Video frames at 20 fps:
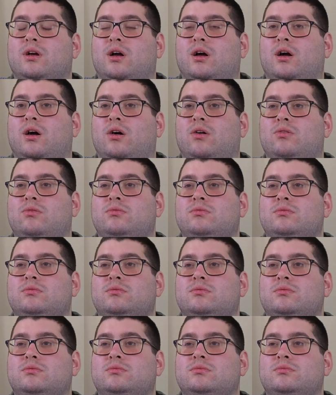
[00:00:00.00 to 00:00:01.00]
Oh. You
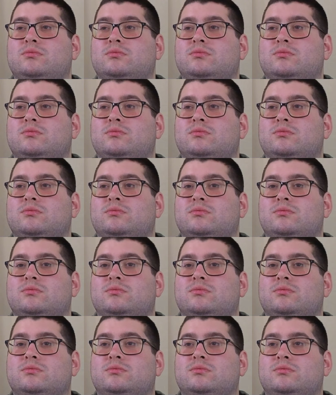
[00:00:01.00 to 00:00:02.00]
called her Gina. They
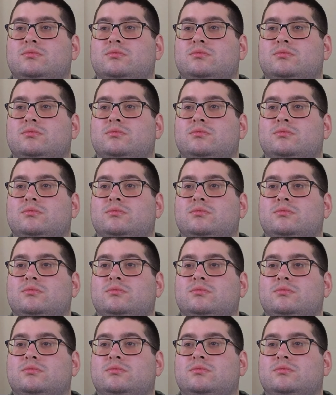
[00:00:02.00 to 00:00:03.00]
miss Sassy.
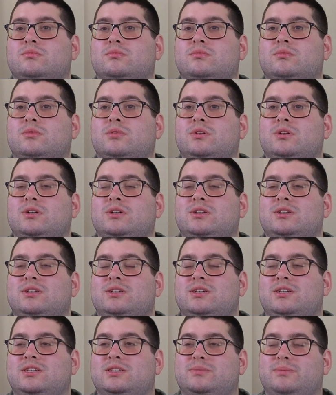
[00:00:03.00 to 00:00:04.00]
Right.
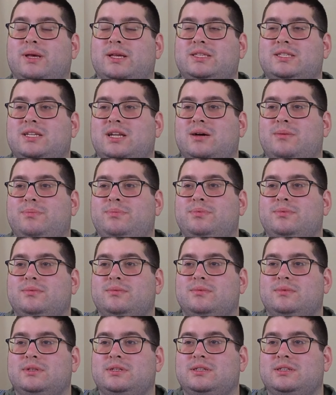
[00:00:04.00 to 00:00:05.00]
No. He's messing up.
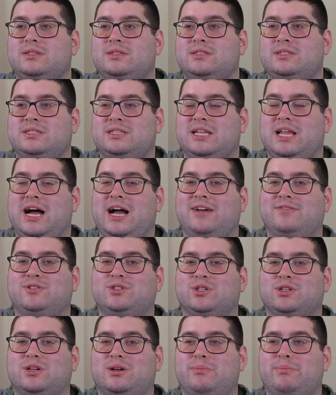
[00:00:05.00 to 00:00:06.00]
His lives
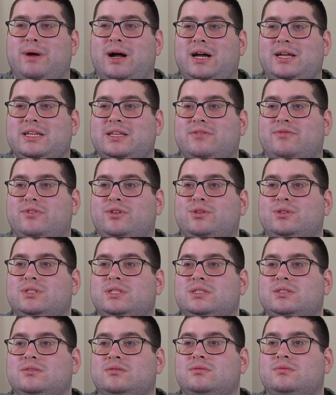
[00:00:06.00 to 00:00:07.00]
are combining,
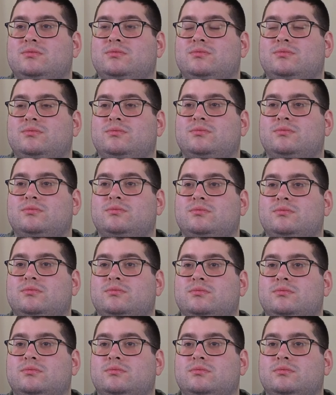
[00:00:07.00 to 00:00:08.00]
fusing. We'll figure it out together,
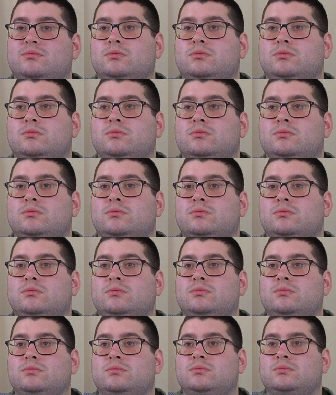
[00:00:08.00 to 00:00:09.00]
okay? Gertie won't tell
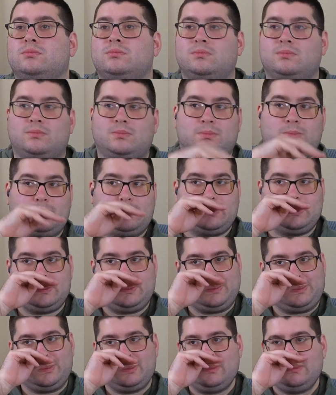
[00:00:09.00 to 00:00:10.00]
me, and he's not alone.
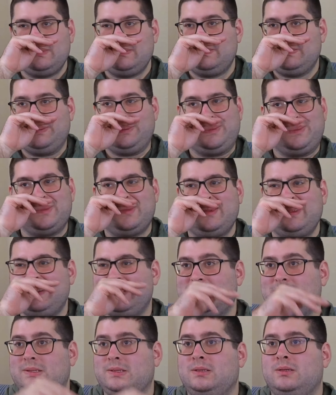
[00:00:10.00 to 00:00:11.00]
That's why she
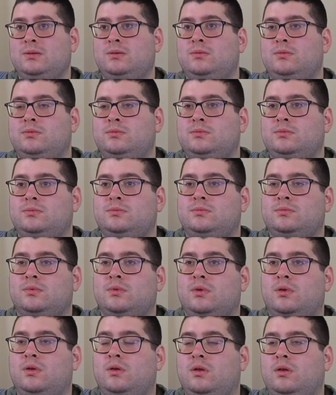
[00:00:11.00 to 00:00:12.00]
keeps checking on me
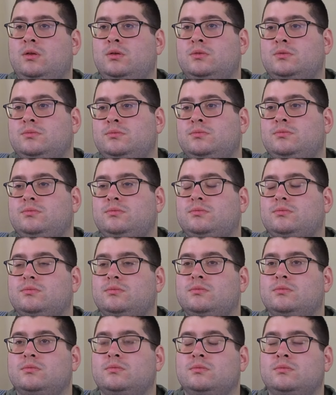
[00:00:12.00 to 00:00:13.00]
to make sure that I'm not
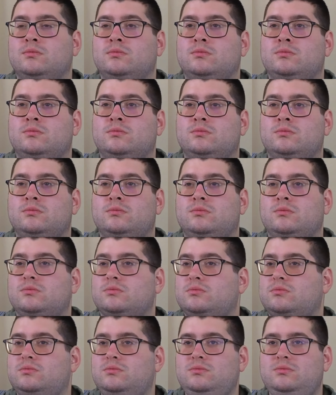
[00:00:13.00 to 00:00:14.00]
getting too close to the
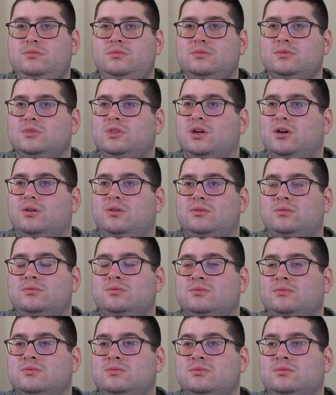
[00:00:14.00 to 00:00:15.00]
truth. No. Who else
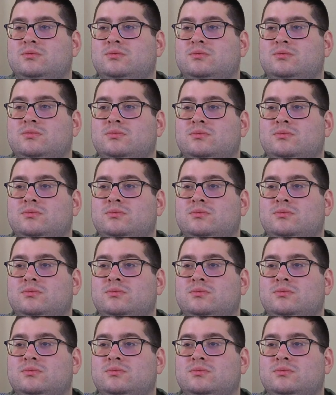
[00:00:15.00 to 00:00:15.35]
is in on it?